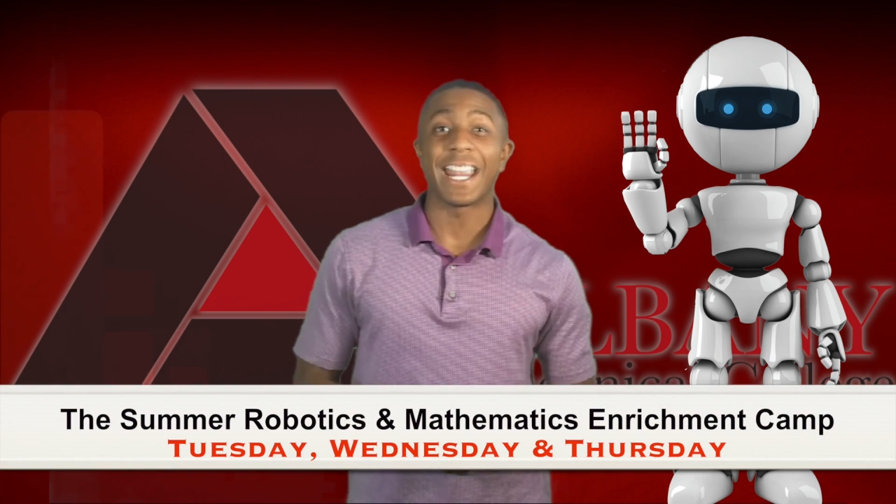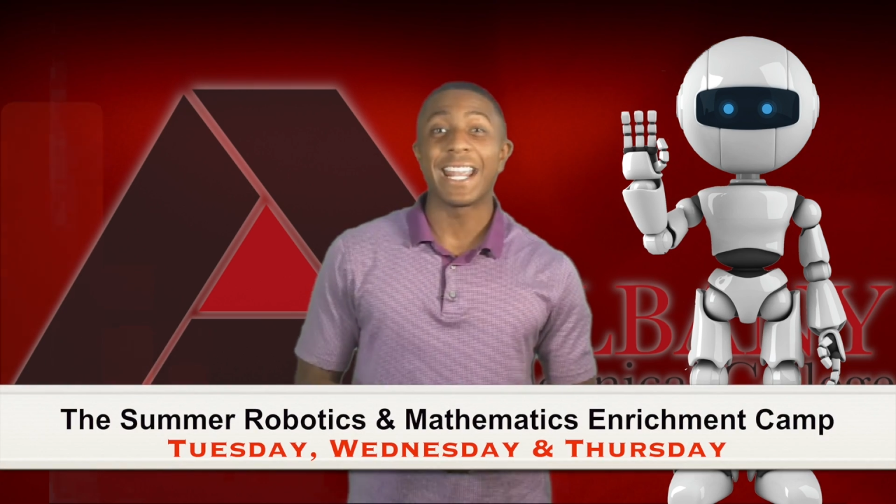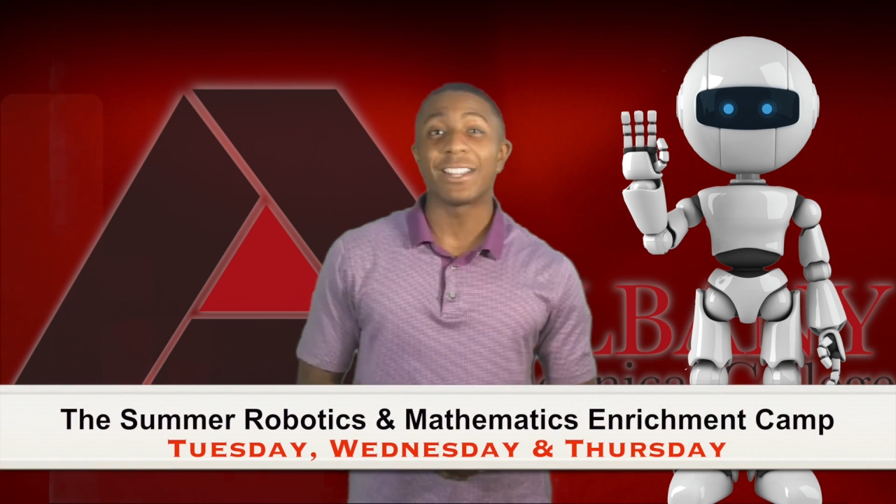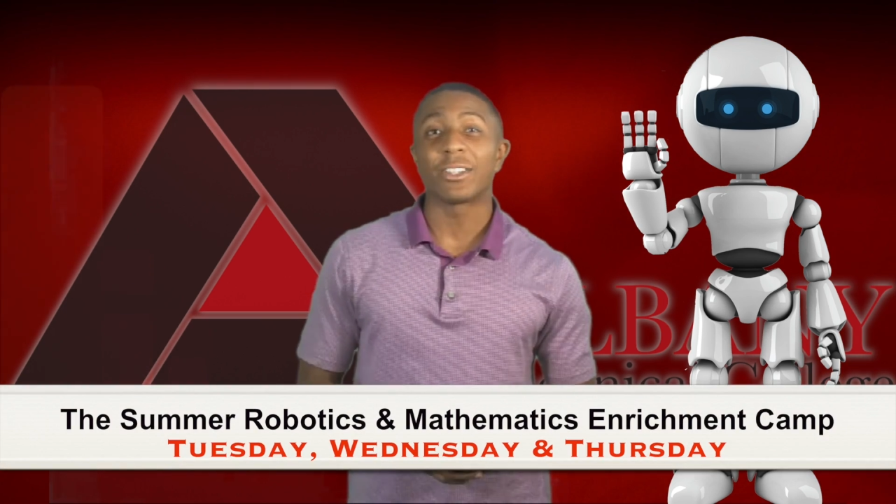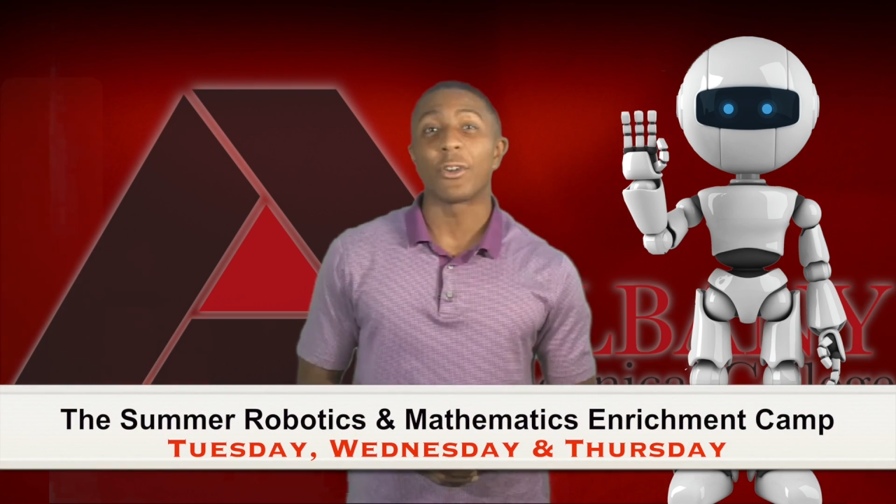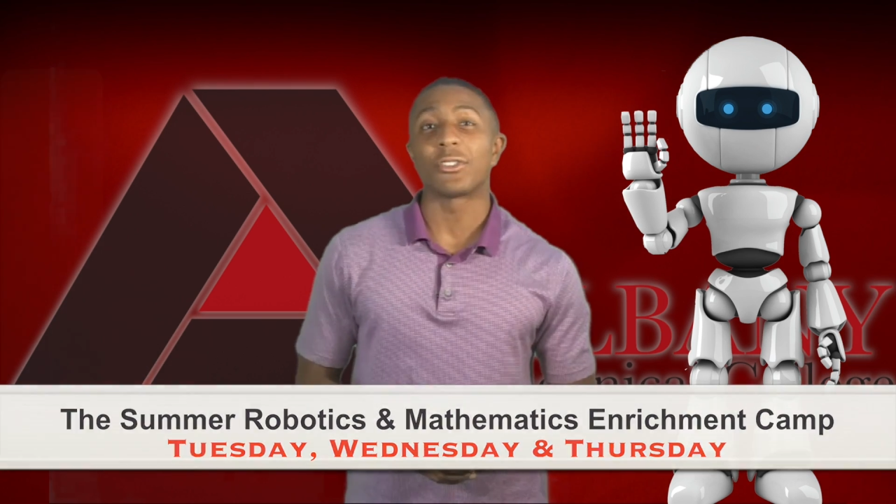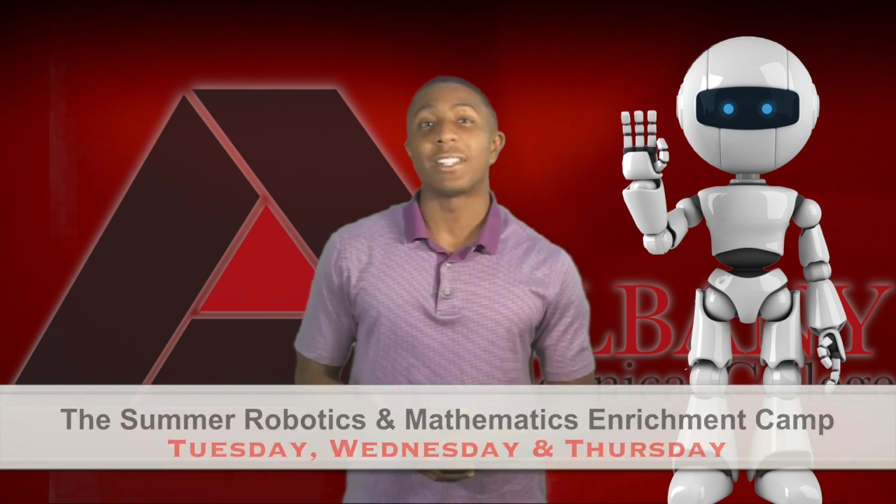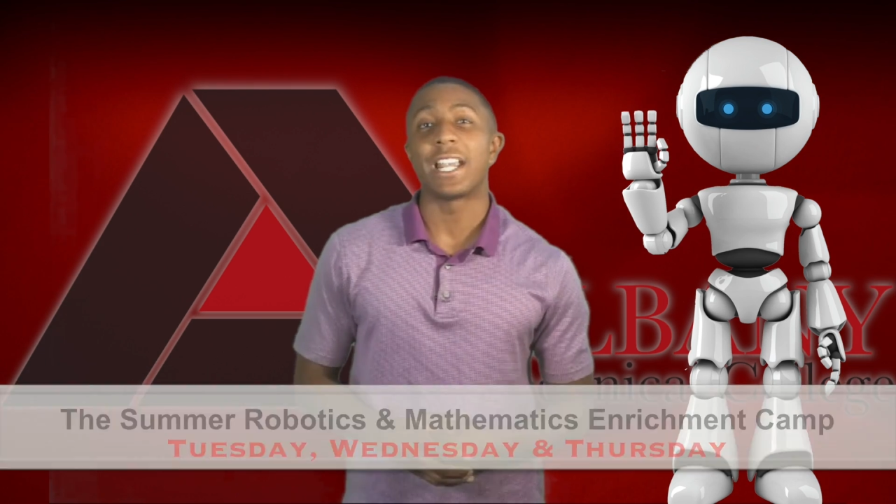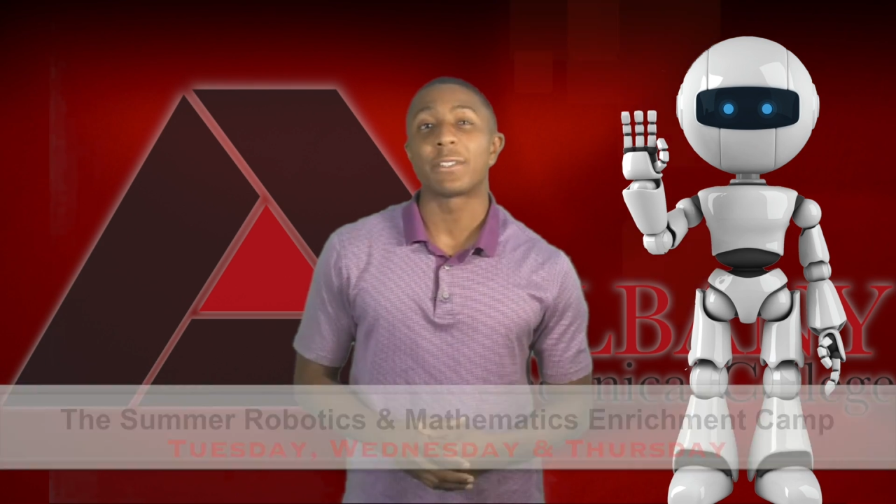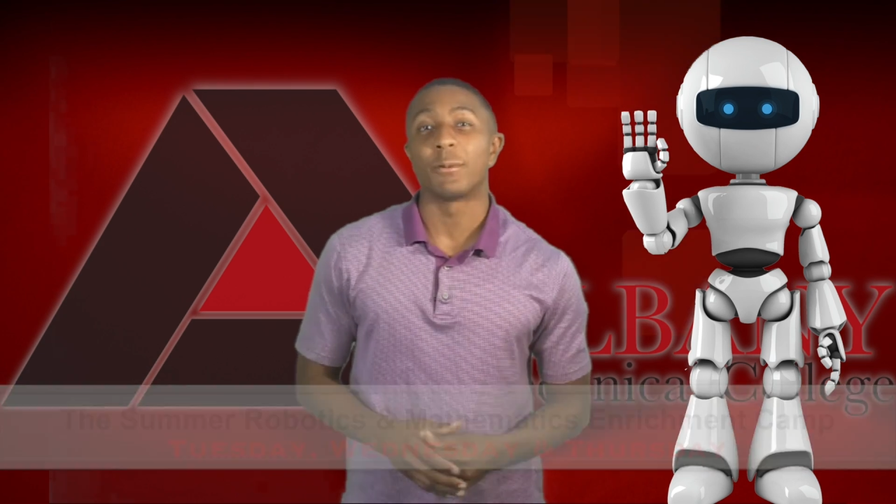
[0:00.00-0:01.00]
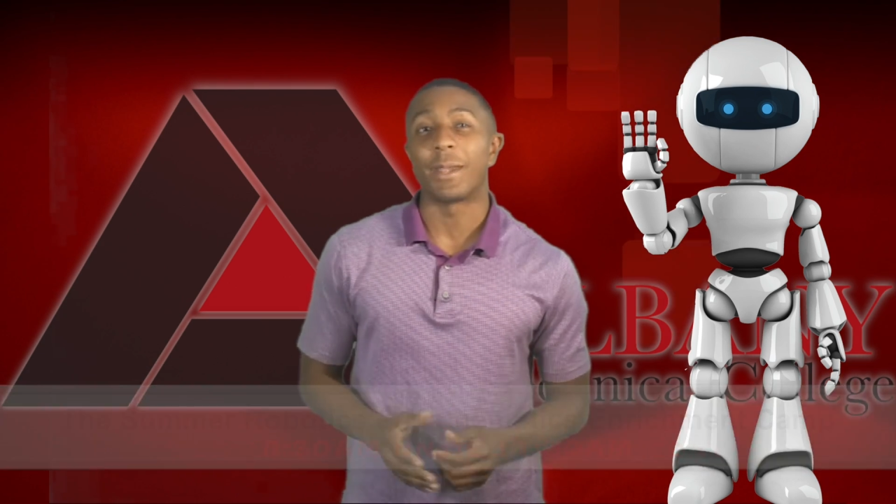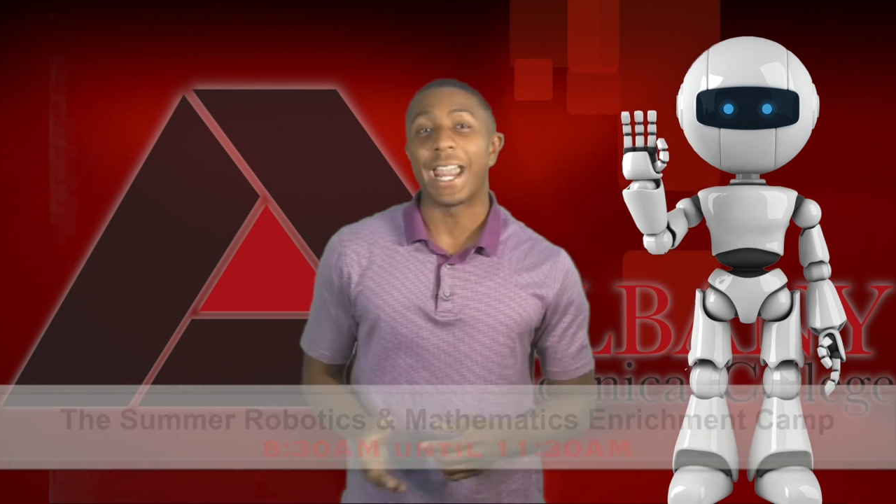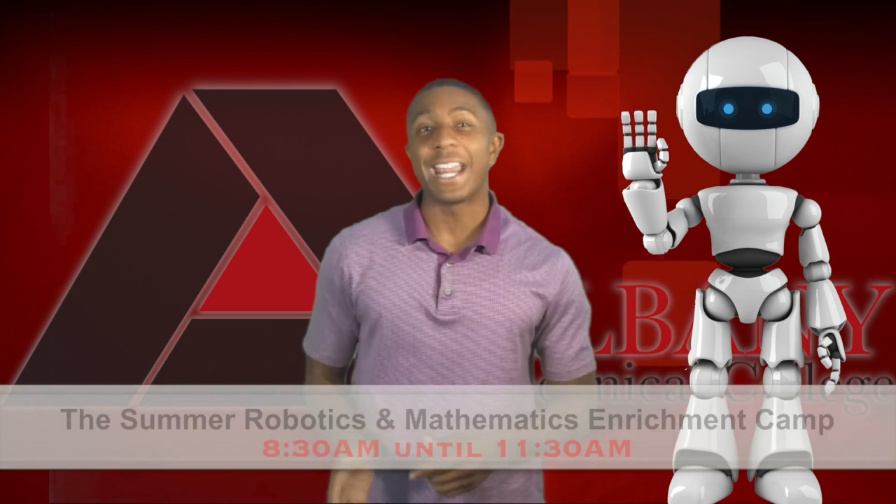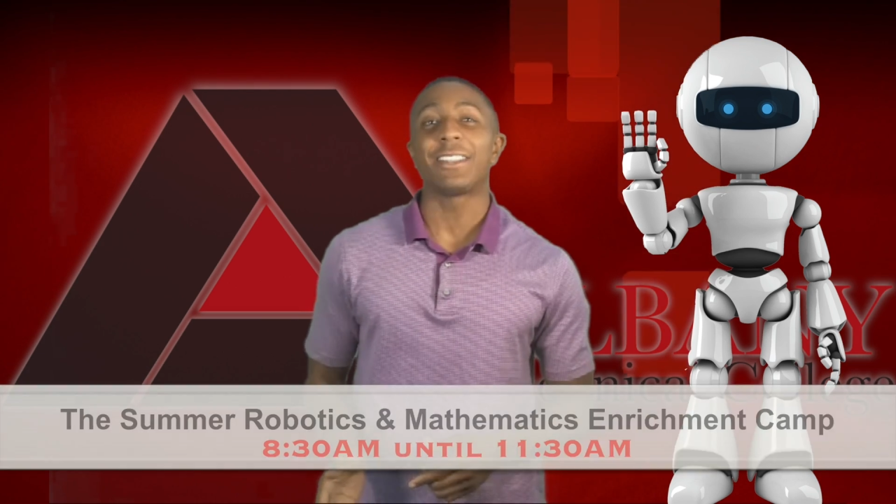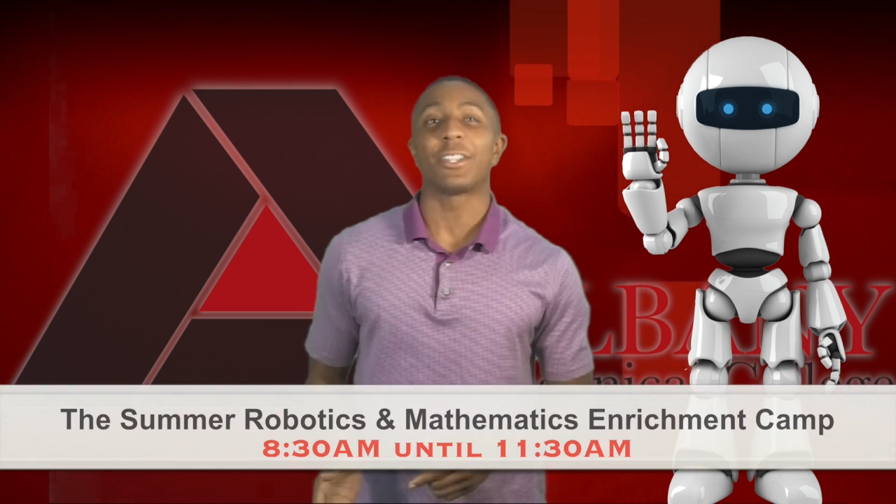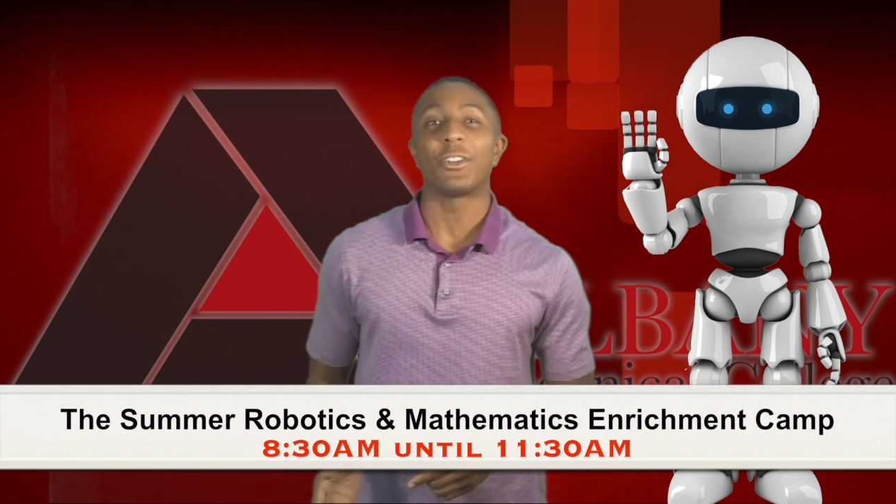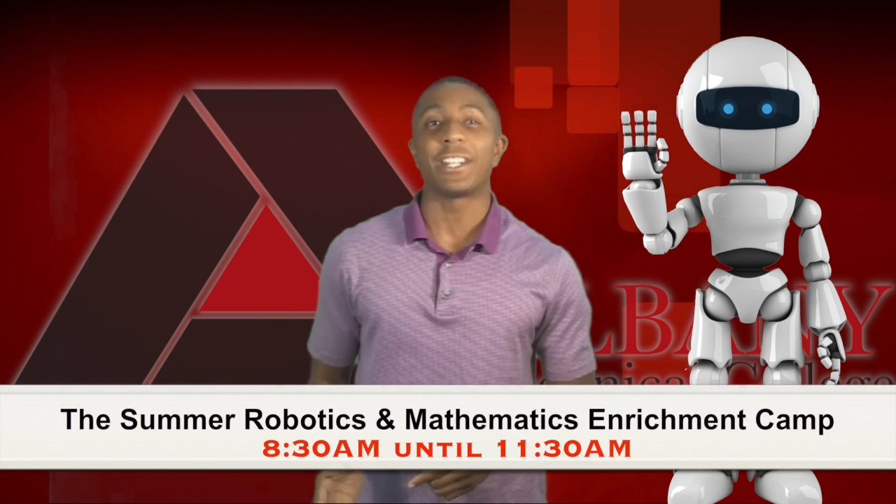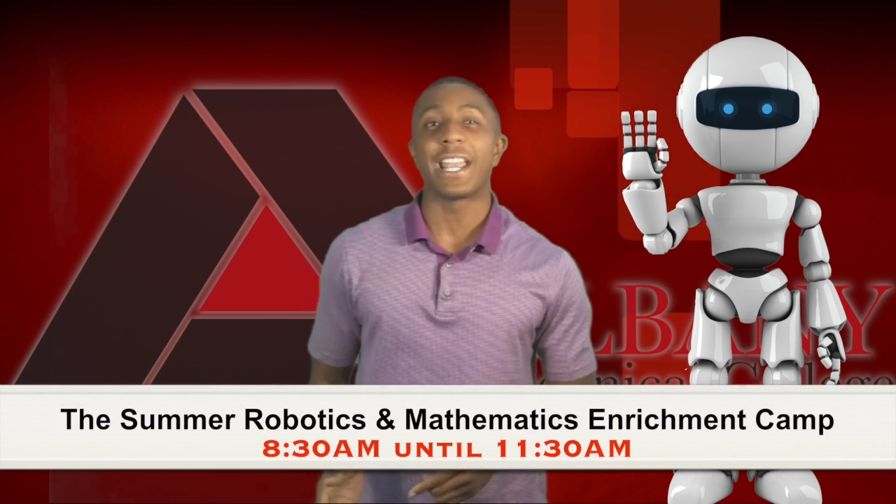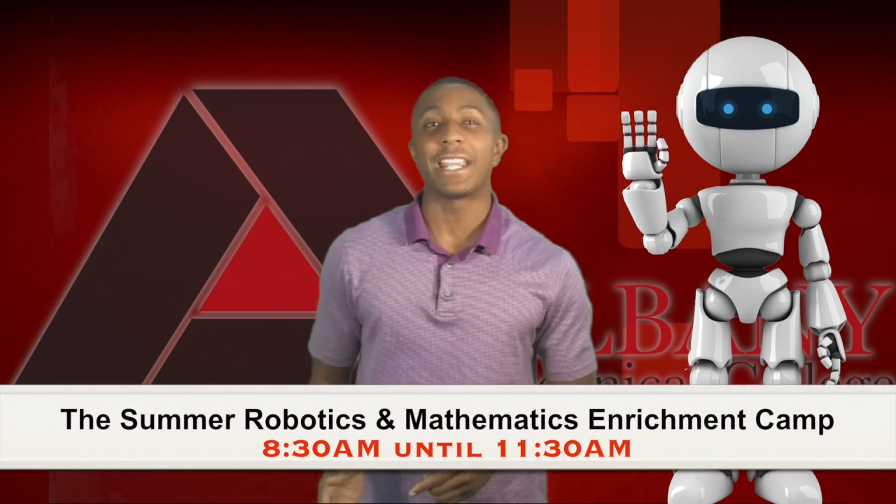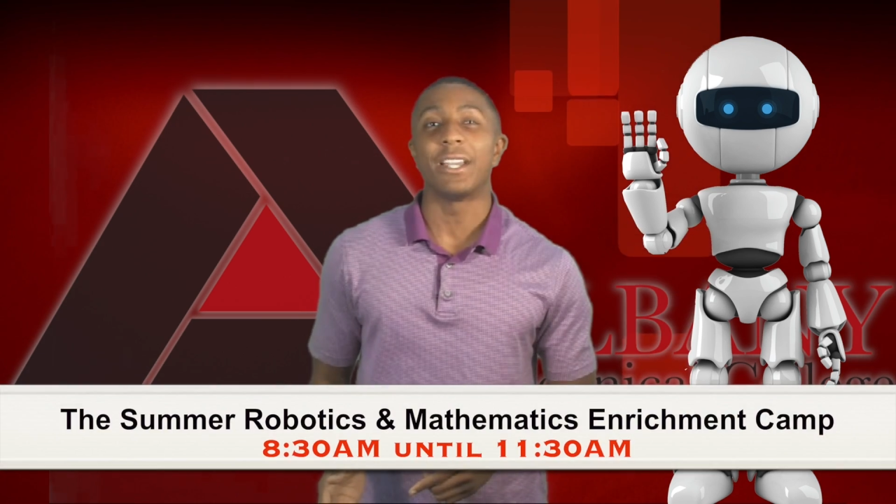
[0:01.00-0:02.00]
and Thursdays from
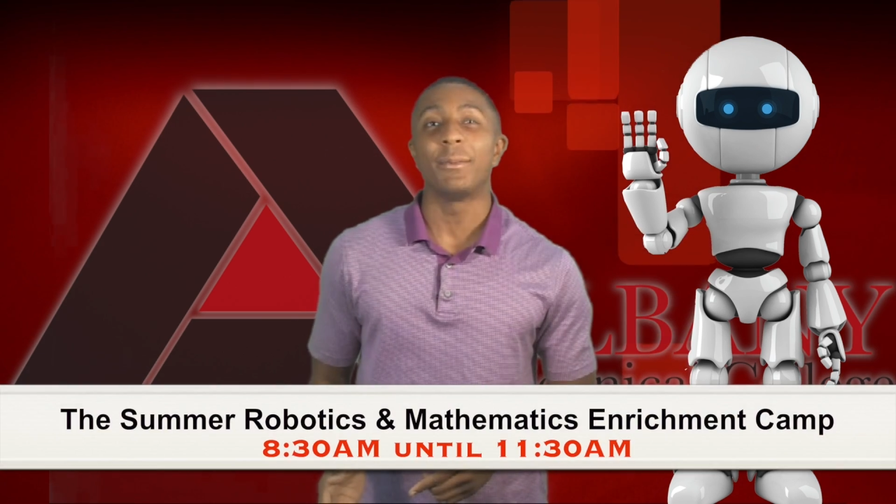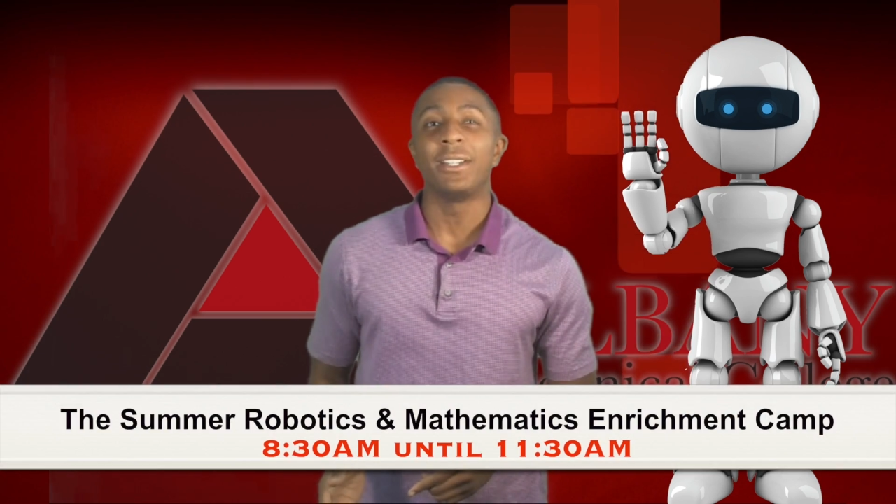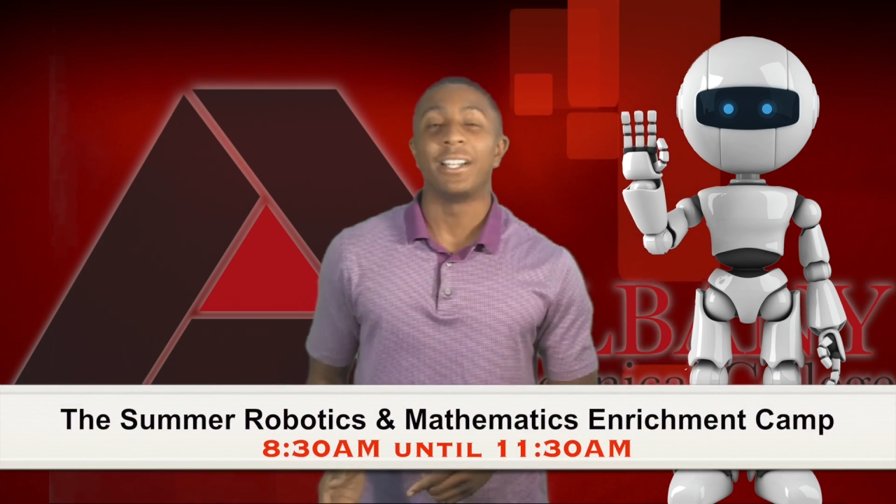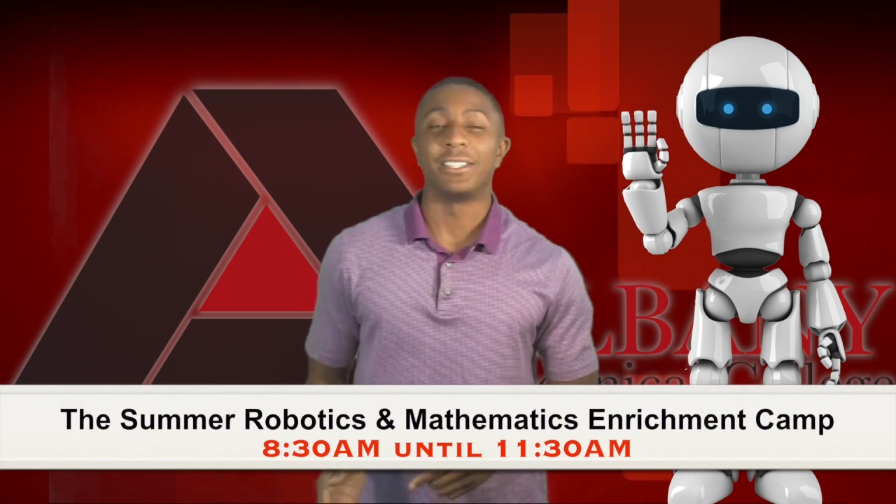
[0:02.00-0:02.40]
8.30 a.m.